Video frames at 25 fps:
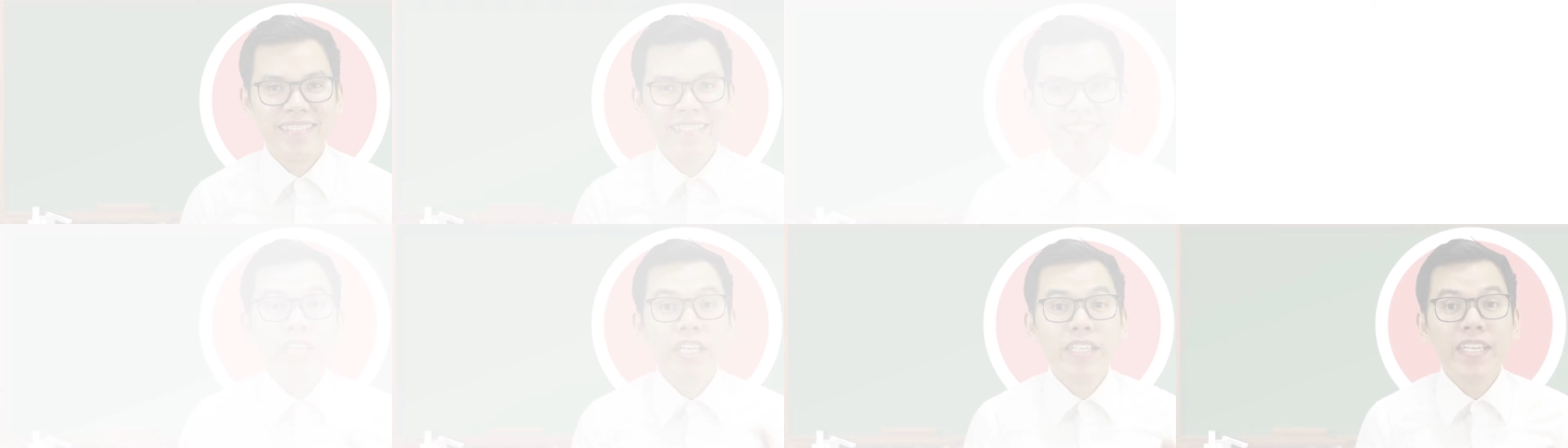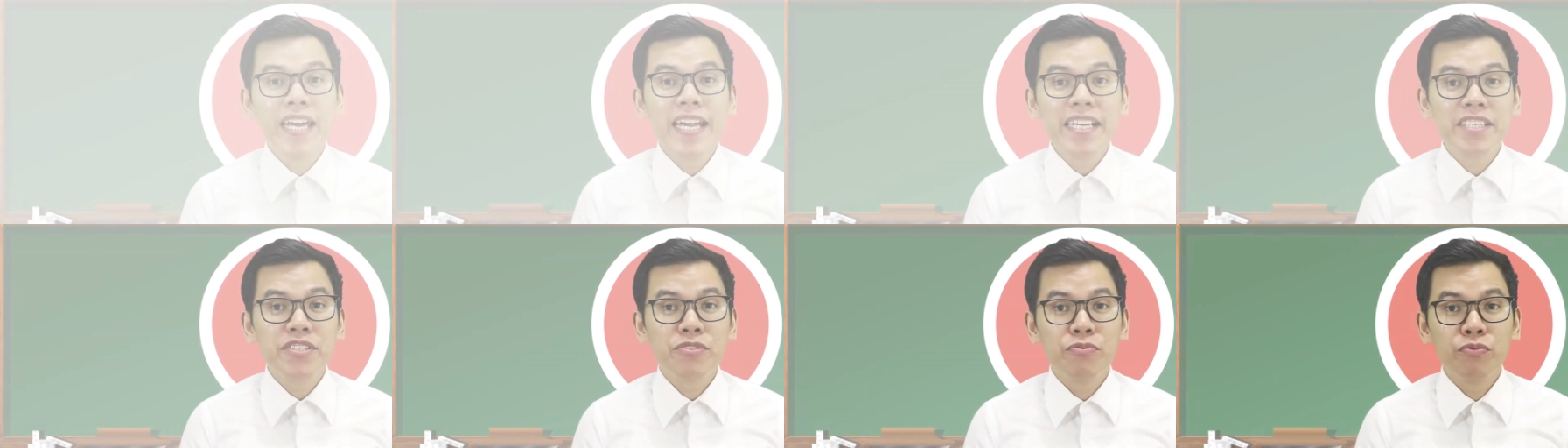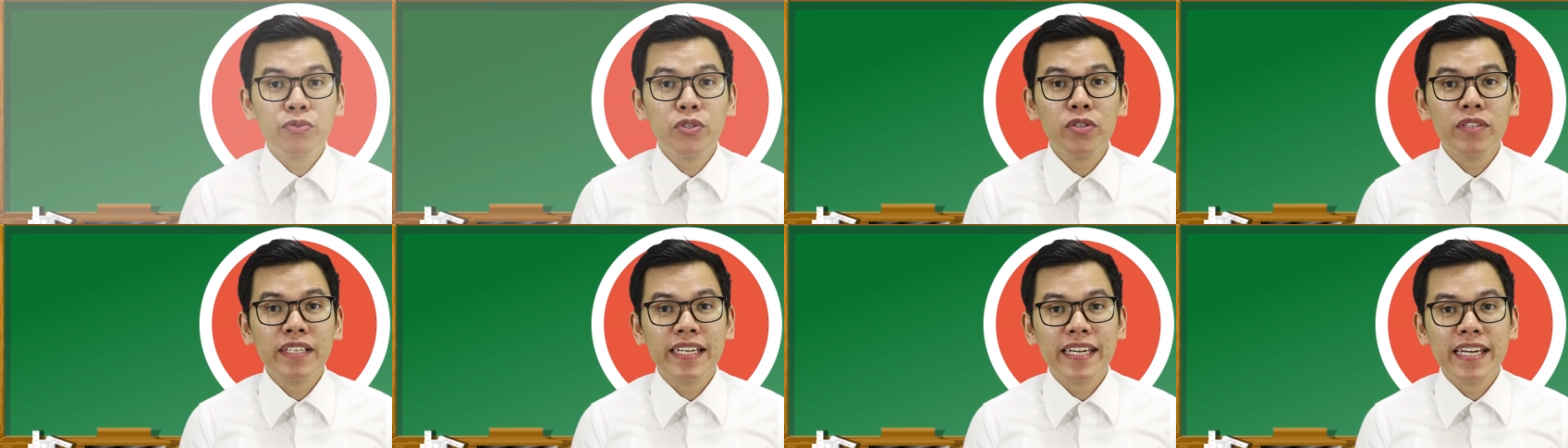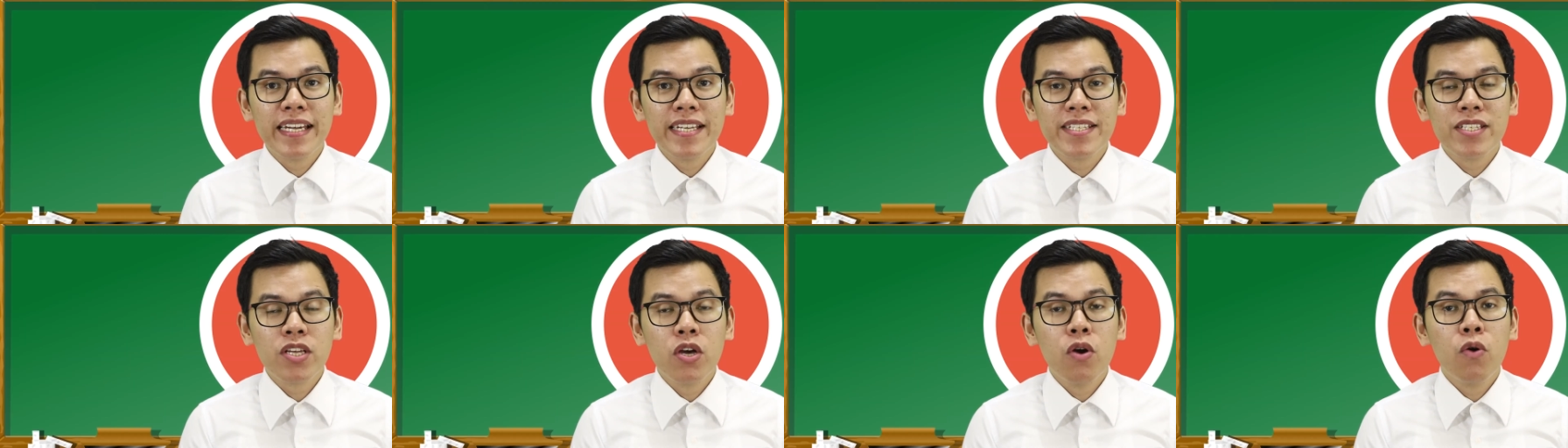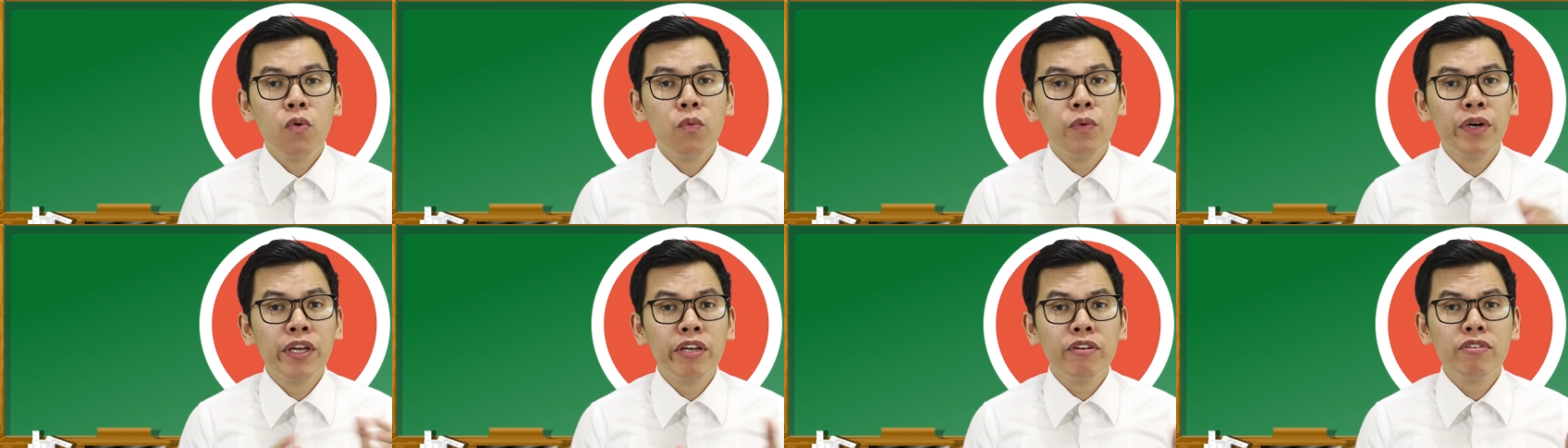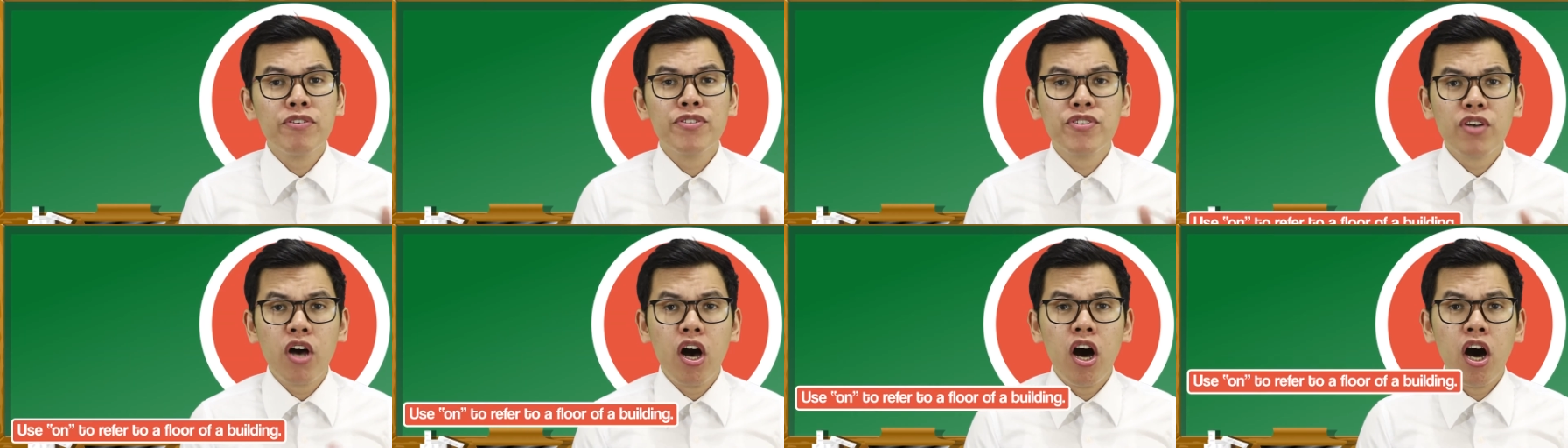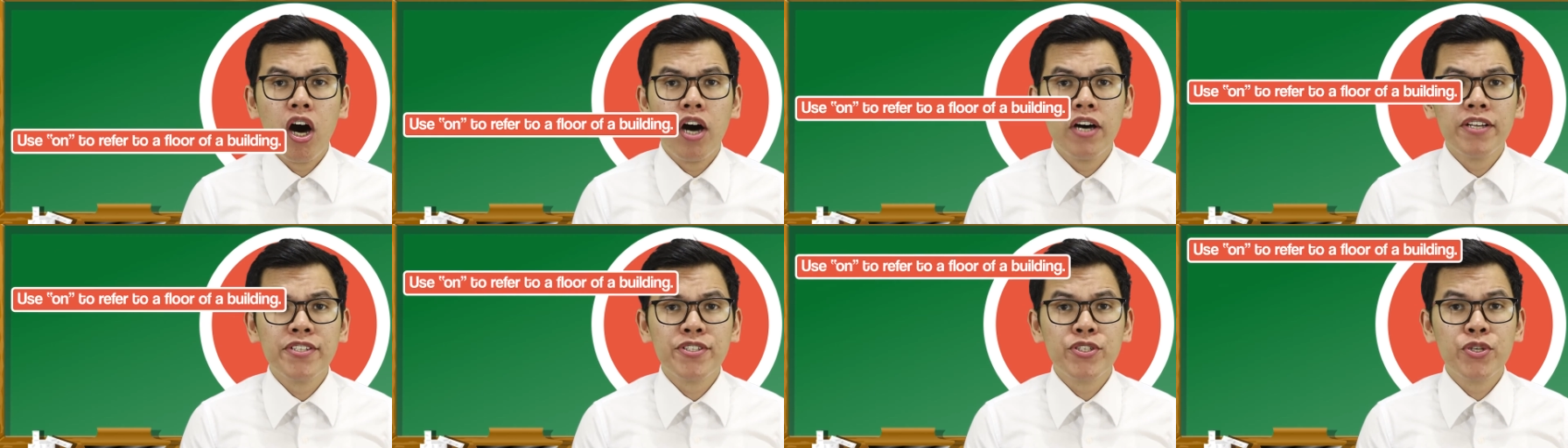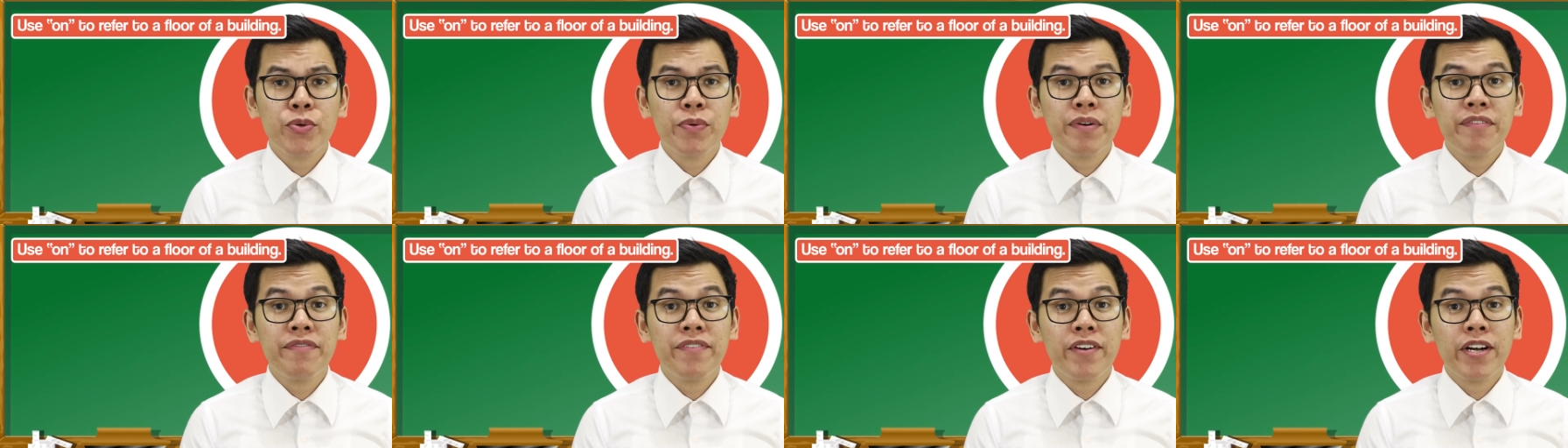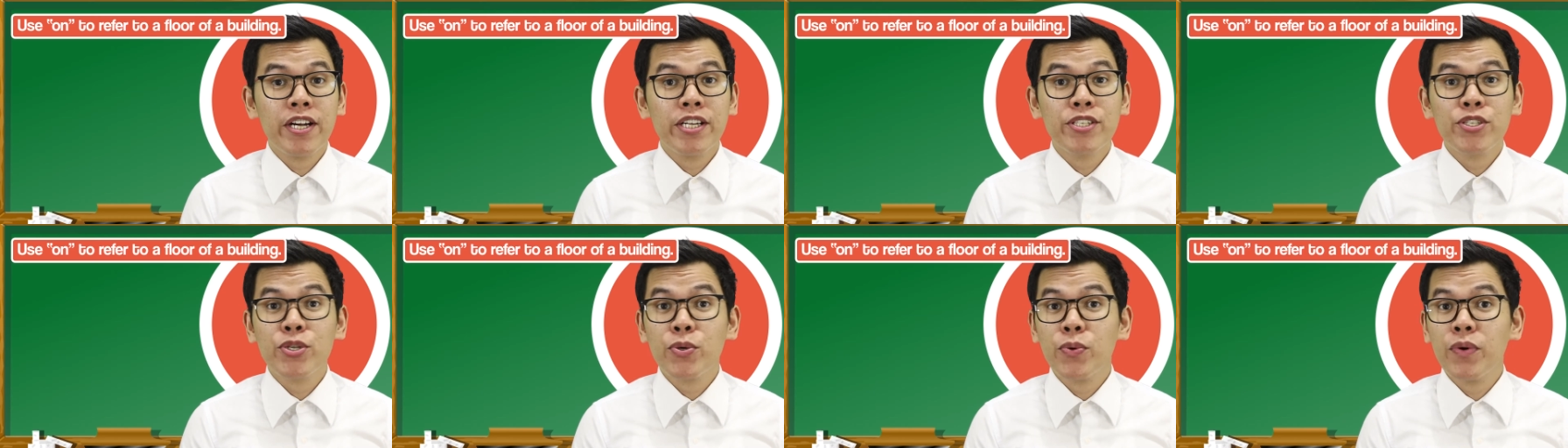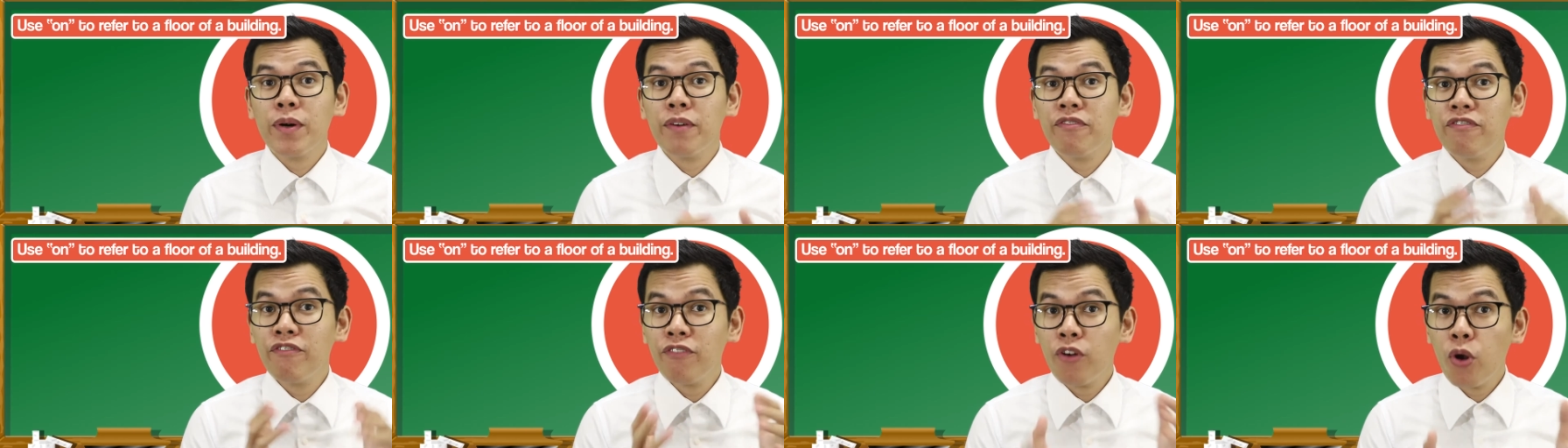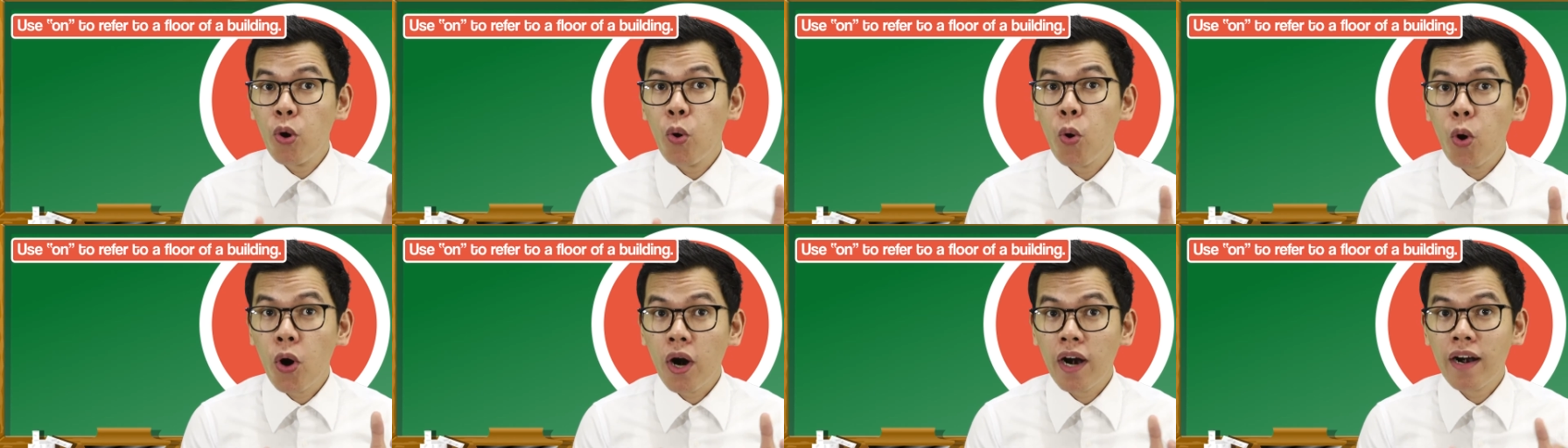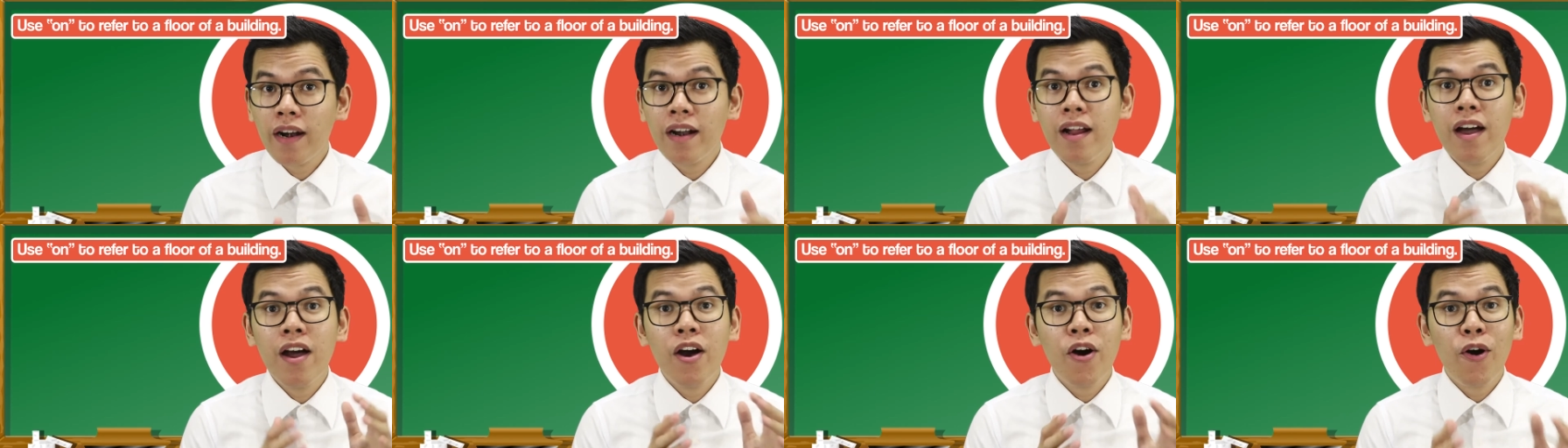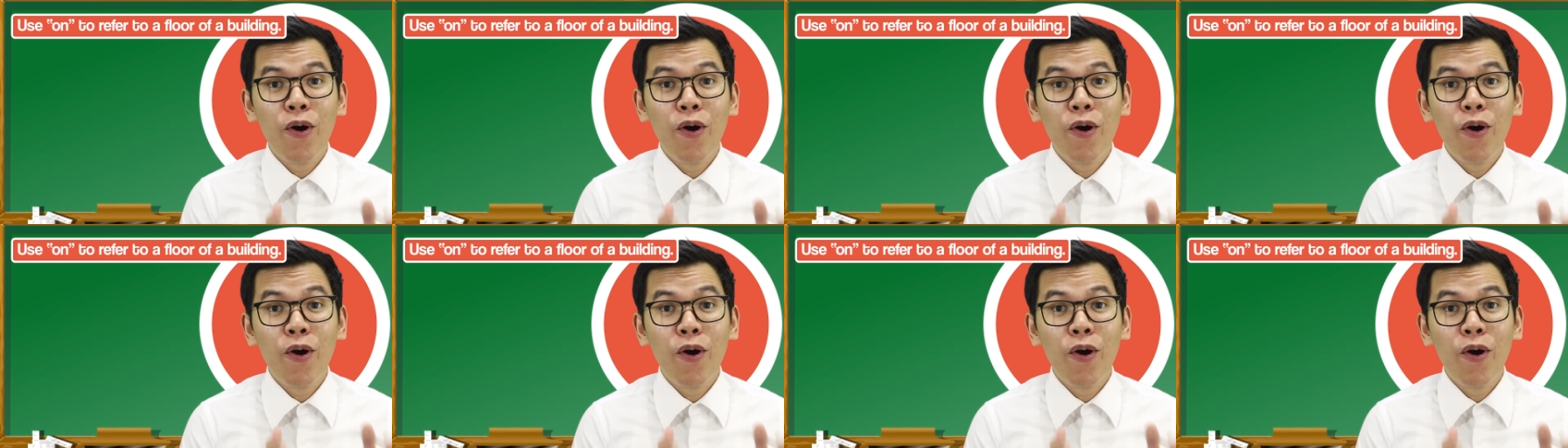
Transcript: The next rule is we use on to refer to a floor